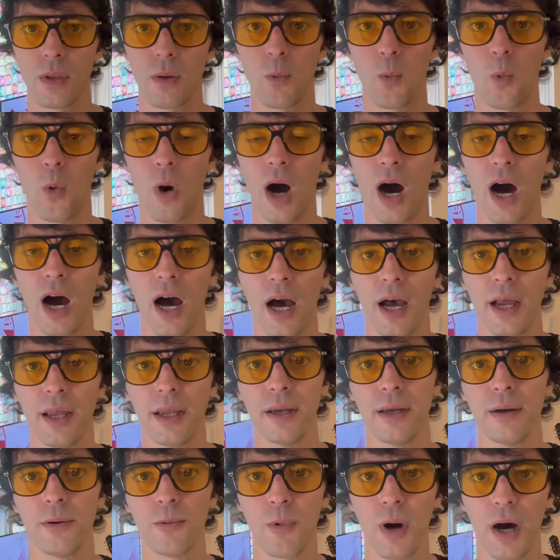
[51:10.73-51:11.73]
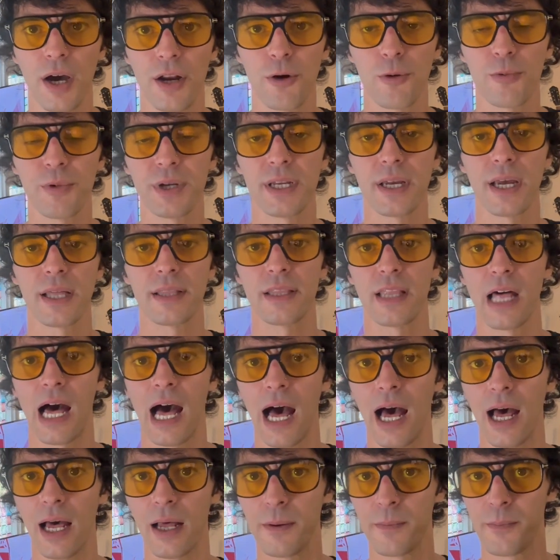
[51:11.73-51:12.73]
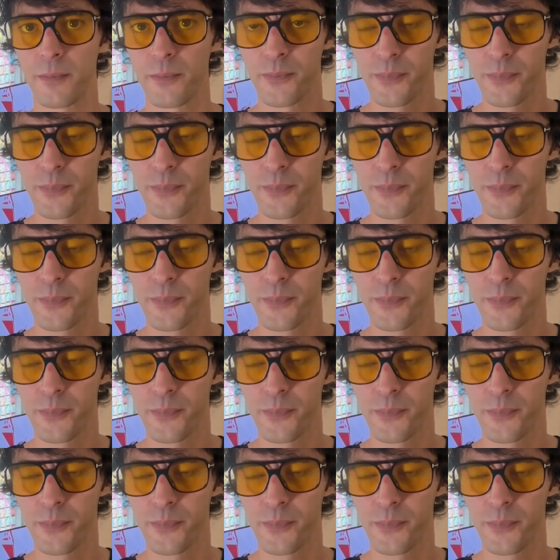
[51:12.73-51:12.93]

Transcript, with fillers: Why? Why don't we get that?